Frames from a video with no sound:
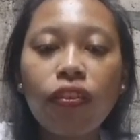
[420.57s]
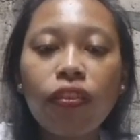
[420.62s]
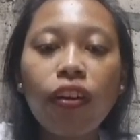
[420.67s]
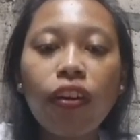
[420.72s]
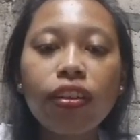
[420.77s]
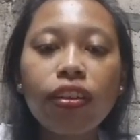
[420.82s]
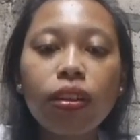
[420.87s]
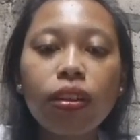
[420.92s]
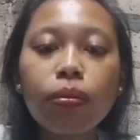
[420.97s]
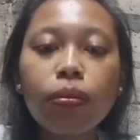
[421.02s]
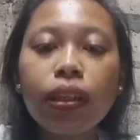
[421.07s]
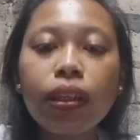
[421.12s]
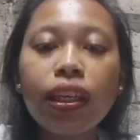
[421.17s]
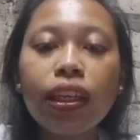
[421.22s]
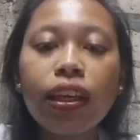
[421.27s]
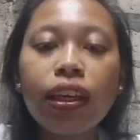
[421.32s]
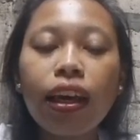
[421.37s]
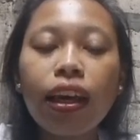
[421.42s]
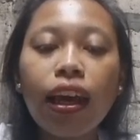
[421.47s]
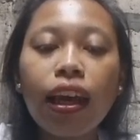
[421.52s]

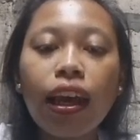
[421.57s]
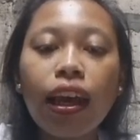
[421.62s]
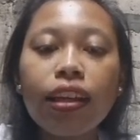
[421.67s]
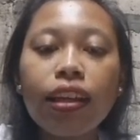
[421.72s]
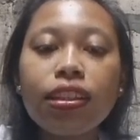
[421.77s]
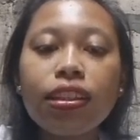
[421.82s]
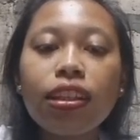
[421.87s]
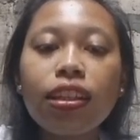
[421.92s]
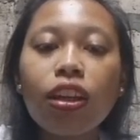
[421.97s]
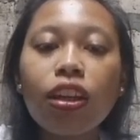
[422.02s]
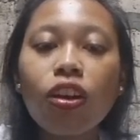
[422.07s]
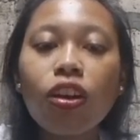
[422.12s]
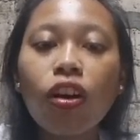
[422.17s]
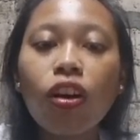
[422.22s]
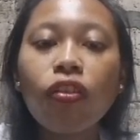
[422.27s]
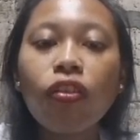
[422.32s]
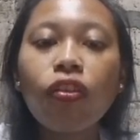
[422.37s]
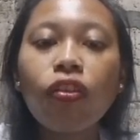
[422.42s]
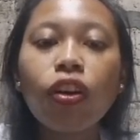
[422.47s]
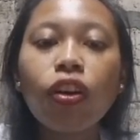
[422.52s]
effectively instead
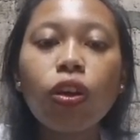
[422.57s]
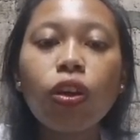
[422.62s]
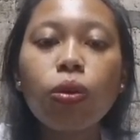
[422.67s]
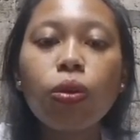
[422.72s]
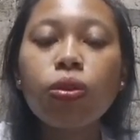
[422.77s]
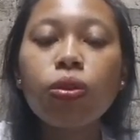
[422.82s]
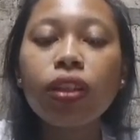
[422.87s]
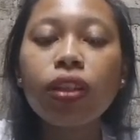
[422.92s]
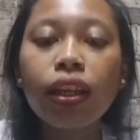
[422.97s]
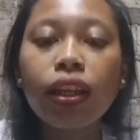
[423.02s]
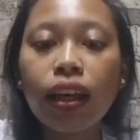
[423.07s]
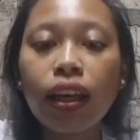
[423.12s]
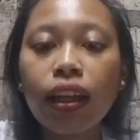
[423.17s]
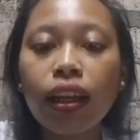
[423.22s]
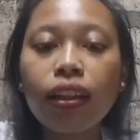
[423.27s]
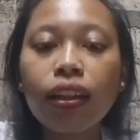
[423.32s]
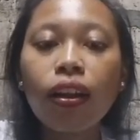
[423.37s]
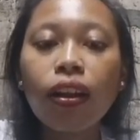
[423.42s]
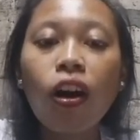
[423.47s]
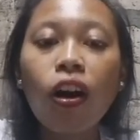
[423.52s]
of using
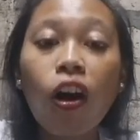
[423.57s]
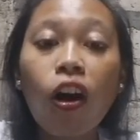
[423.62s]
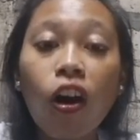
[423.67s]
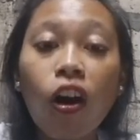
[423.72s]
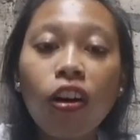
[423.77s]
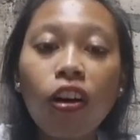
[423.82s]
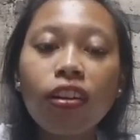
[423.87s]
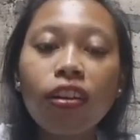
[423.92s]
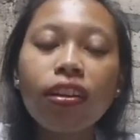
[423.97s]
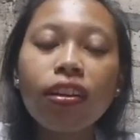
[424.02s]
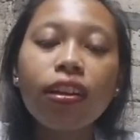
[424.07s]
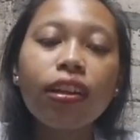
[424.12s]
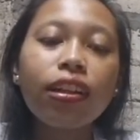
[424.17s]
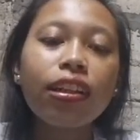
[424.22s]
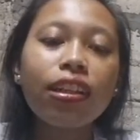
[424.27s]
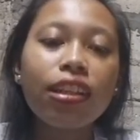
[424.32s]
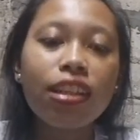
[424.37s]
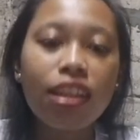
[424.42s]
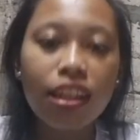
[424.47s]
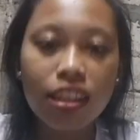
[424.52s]
it all
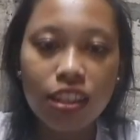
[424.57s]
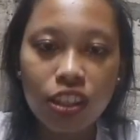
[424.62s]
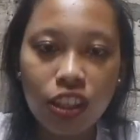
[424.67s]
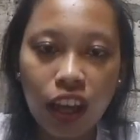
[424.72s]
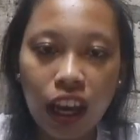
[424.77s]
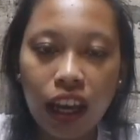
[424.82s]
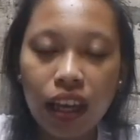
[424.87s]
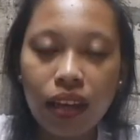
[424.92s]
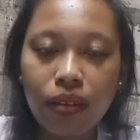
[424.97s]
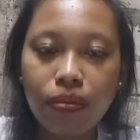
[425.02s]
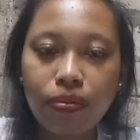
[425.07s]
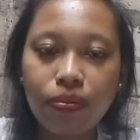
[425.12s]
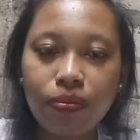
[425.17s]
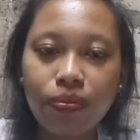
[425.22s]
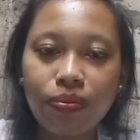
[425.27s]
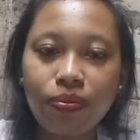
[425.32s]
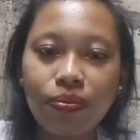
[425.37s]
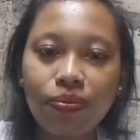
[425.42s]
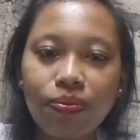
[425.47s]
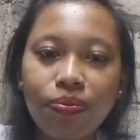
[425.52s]
the time.
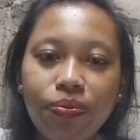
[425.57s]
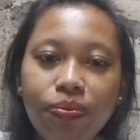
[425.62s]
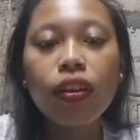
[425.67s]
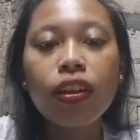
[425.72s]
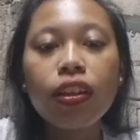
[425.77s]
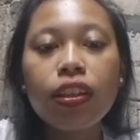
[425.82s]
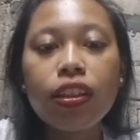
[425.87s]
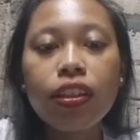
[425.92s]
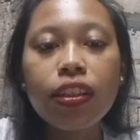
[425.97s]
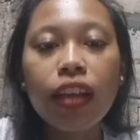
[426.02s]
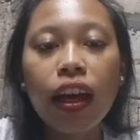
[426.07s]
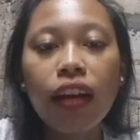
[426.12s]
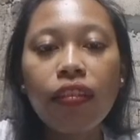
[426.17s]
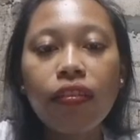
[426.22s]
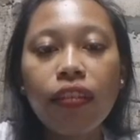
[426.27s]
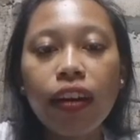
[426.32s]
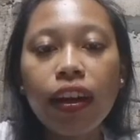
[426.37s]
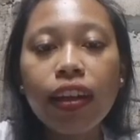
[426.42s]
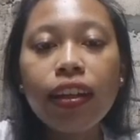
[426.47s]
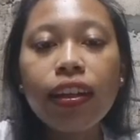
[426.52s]

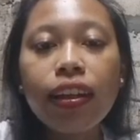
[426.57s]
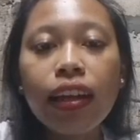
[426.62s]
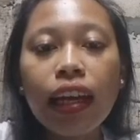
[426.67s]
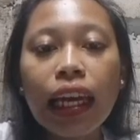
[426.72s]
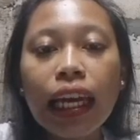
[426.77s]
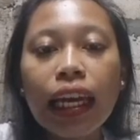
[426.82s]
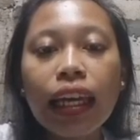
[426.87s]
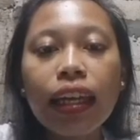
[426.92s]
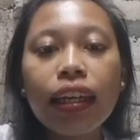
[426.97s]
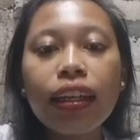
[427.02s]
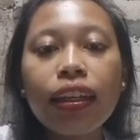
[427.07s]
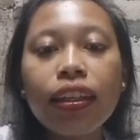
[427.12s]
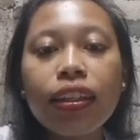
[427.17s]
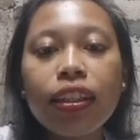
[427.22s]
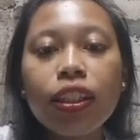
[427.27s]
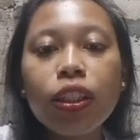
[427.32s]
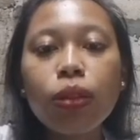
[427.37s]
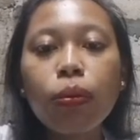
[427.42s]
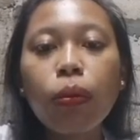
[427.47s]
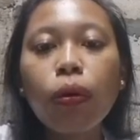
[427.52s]
7, lead
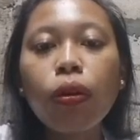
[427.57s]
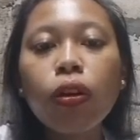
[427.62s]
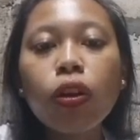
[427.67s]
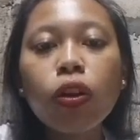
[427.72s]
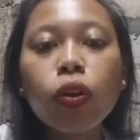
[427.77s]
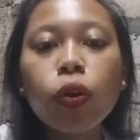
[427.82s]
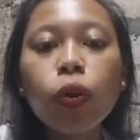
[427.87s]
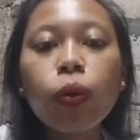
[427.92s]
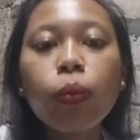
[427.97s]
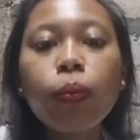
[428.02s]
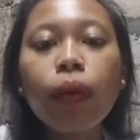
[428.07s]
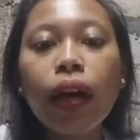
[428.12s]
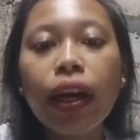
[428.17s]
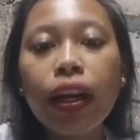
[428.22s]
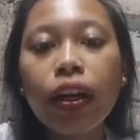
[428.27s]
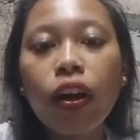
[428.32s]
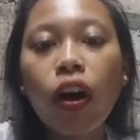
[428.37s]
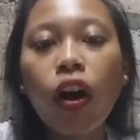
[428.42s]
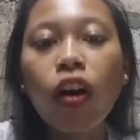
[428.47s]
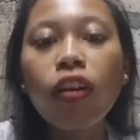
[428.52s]
a small group
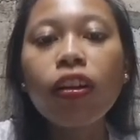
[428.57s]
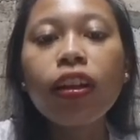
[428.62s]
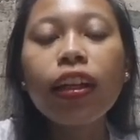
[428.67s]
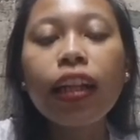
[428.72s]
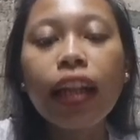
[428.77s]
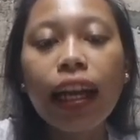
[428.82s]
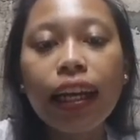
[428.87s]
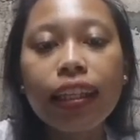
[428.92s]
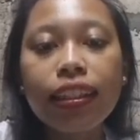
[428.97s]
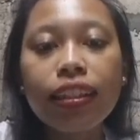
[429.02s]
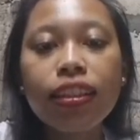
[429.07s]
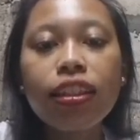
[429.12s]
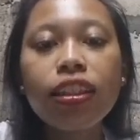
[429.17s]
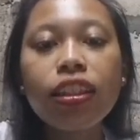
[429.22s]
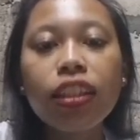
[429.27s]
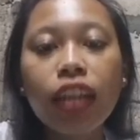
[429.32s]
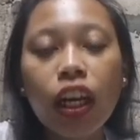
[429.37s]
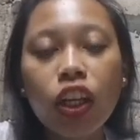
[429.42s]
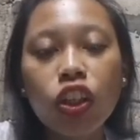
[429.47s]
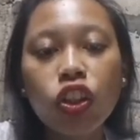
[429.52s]
and whole class
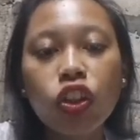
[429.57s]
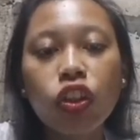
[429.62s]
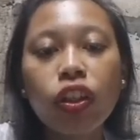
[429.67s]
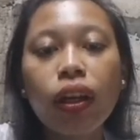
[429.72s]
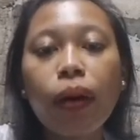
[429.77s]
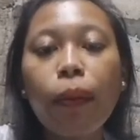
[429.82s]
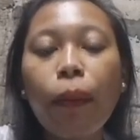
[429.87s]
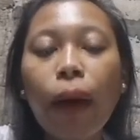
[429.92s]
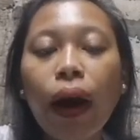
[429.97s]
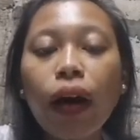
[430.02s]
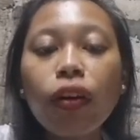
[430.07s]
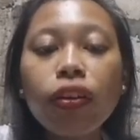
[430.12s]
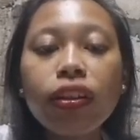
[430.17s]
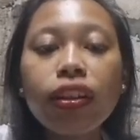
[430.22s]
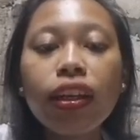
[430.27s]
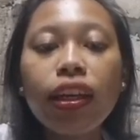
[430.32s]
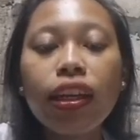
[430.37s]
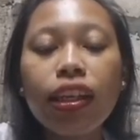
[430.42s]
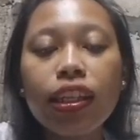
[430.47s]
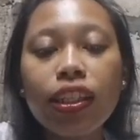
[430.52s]
discussion about
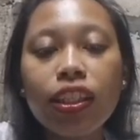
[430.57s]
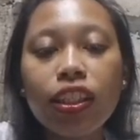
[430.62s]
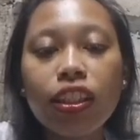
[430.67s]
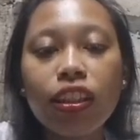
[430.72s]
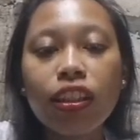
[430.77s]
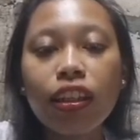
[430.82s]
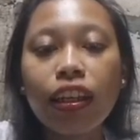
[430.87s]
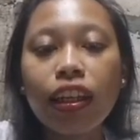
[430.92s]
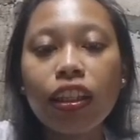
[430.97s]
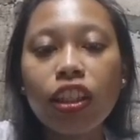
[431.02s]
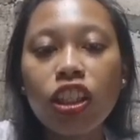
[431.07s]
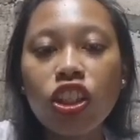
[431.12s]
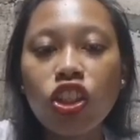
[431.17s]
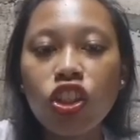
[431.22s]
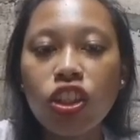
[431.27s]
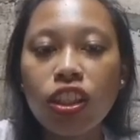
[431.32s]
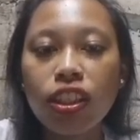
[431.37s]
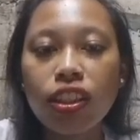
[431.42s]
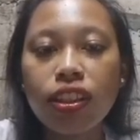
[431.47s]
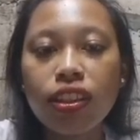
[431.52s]

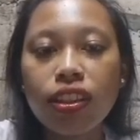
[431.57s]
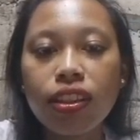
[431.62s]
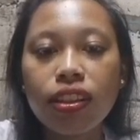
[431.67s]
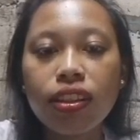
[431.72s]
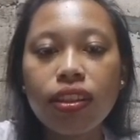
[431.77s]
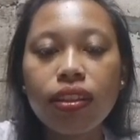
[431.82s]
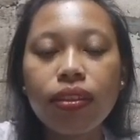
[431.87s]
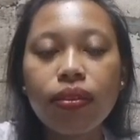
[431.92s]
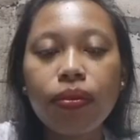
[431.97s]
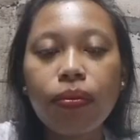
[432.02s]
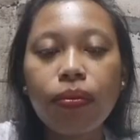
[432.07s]
strategies.